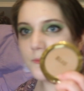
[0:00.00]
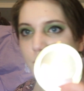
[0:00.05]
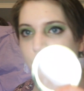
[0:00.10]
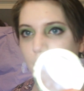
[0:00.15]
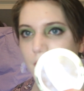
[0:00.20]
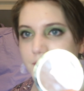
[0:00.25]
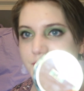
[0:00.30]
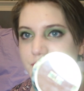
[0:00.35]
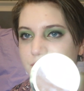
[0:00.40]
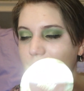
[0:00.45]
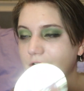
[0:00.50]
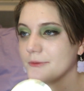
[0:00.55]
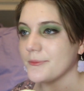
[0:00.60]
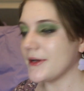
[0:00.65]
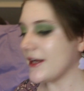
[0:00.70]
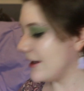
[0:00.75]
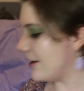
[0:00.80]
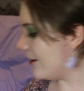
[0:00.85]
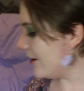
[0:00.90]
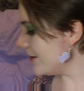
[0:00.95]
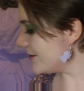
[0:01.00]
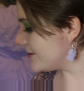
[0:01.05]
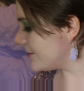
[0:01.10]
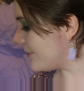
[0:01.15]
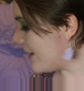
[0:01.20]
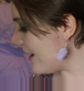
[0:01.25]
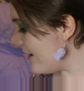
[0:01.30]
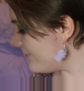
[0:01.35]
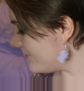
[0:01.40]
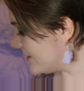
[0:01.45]
bronzer, but I also
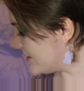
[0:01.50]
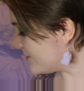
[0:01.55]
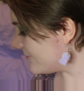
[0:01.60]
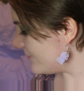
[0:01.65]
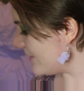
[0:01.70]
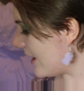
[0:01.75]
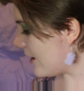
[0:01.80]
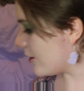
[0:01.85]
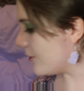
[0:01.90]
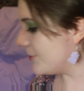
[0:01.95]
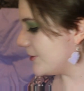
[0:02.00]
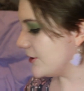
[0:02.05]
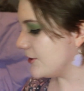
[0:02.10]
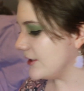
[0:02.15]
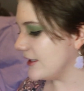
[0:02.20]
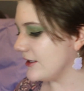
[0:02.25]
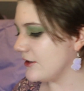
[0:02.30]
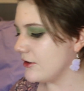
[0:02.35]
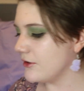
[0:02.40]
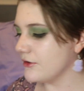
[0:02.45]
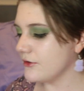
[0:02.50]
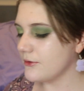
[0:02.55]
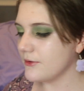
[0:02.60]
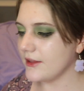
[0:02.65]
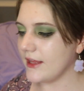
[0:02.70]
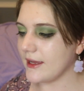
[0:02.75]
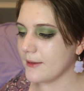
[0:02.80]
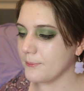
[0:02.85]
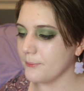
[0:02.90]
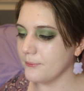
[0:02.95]
have this Flower Beauty
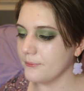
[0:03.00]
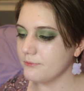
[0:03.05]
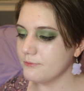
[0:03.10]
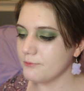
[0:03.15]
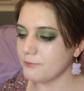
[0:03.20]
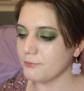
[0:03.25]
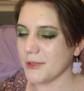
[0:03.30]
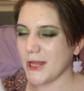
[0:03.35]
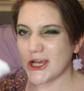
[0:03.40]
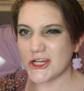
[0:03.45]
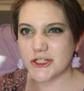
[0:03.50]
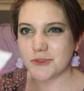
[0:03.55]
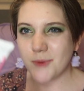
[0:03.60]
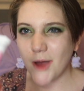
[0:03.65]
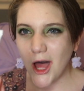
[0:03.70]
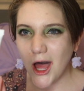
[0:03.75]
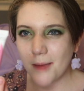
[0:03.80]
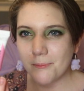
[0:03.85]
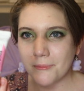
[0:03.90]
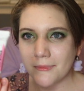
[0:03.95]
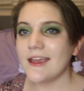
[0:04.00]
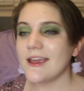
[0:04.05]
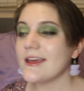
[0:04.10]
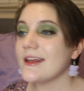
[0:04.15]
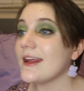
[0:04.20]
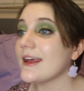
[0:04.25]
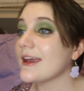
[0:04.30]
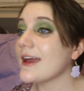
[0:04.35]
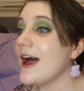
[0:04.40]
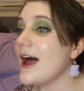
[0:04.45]
like blush balm. And
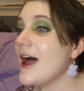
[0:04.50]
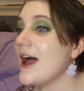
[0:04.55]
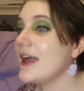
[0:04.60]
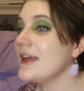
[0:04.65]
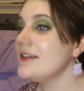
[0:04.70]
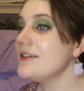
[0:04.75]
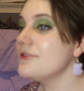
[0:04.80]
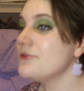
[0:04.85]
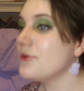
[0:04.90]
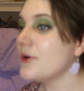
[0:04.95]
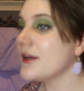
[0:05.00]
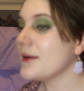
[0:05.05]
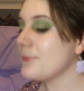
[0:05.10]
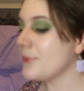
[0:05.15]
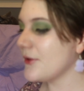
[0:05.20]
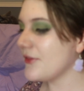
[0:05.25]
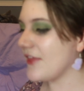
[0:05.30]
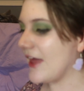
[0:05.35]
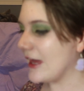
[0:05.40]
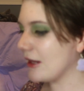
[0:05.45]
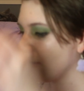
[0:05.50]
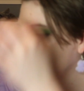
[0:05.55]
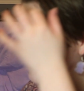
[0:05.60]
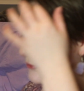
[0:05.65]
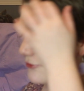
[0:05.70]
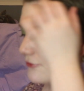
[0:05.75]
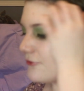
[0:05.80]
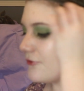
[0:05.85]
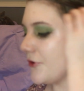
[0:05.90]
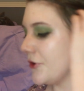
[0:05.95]
I kind of want to put that on
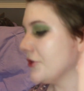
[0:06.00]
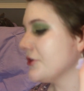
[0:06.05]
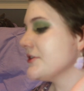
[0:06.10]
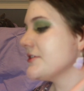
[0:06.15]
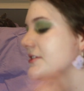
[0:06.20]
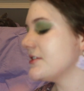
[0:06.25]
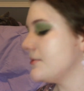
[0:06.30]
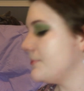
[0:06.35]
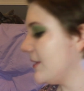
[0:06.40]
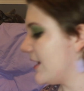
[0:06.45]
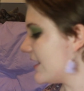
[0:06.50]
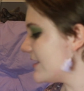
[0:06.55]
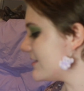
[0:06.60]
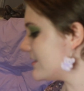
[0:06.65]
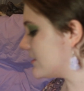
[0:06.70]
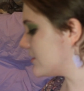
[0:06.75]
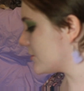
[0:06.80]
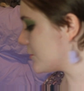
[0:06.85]
first because it's a